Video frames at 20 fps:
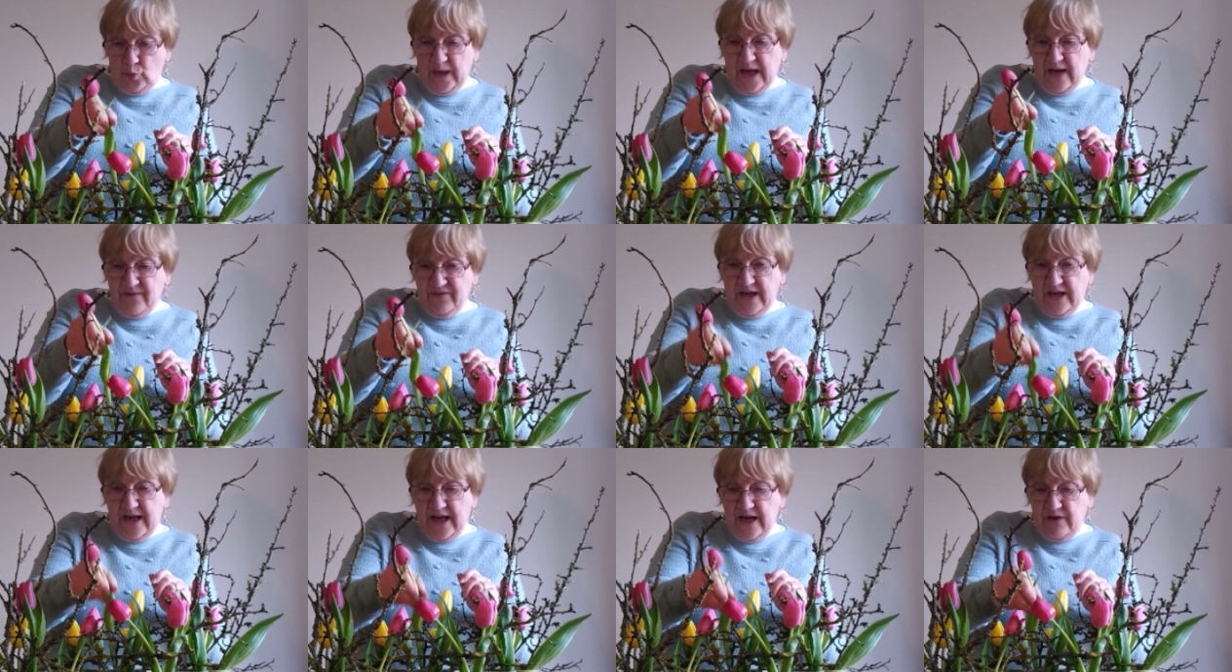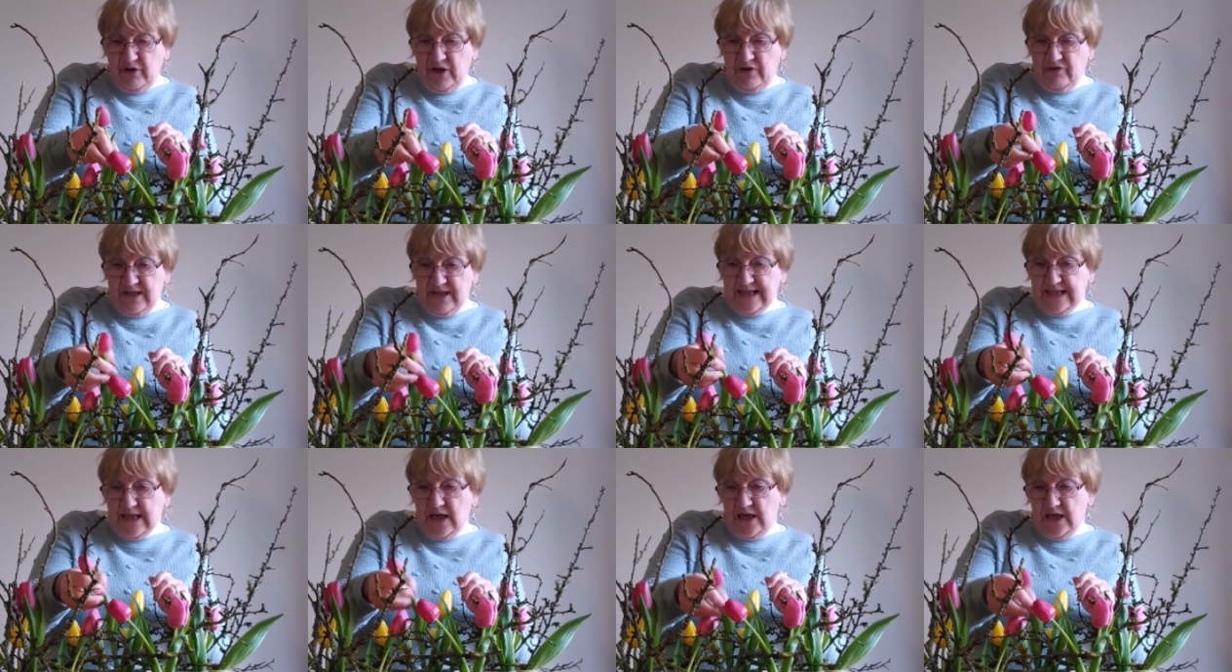We have an area at
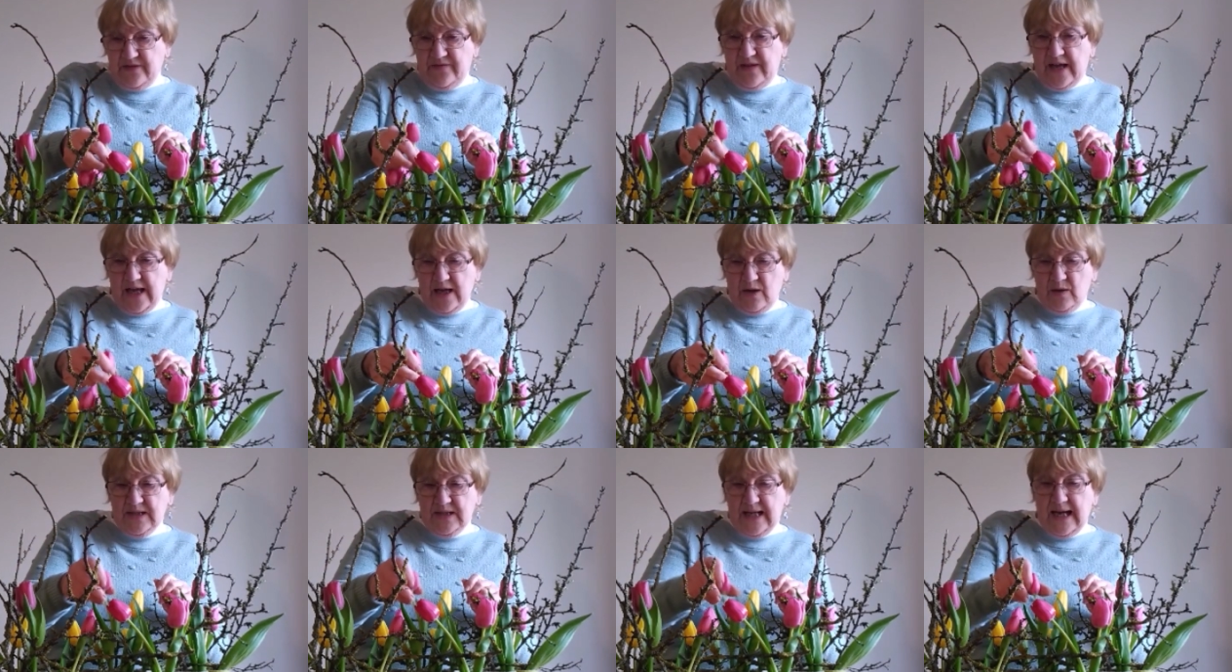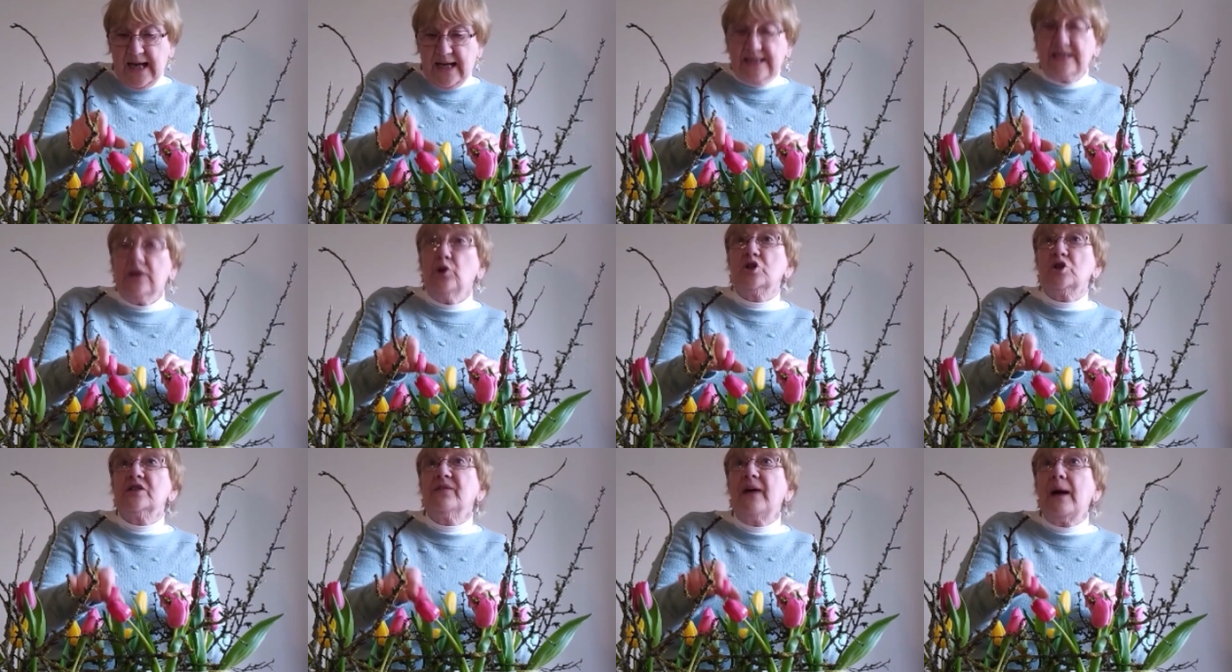the side of the house that has
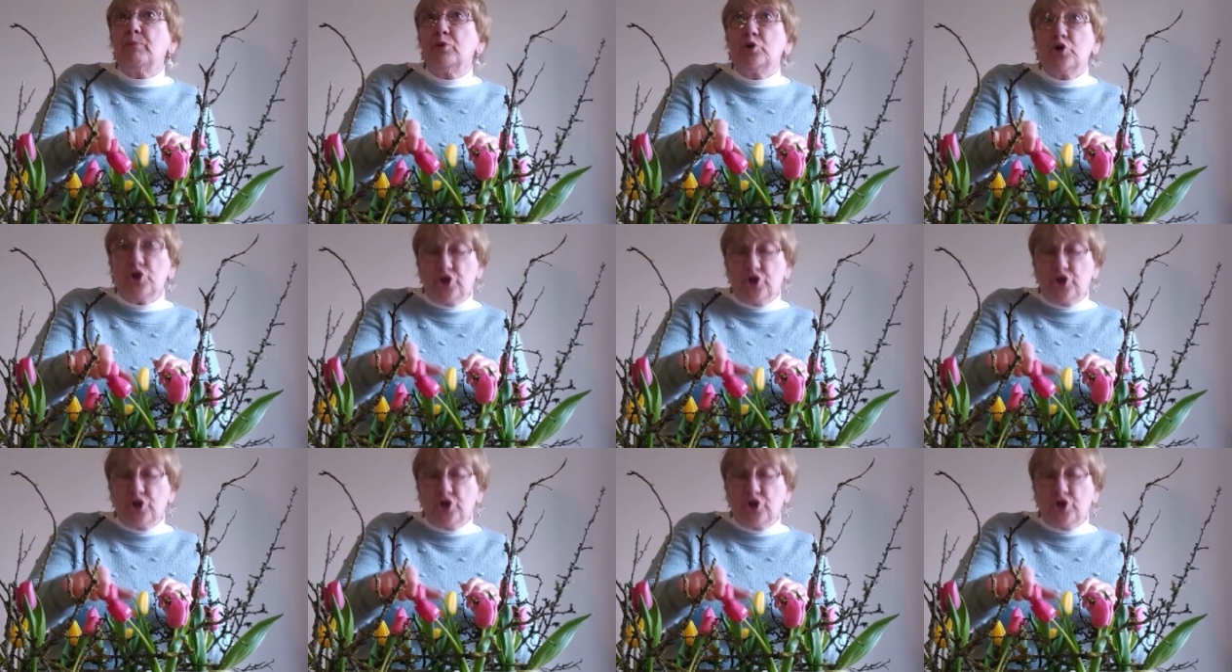lots of apple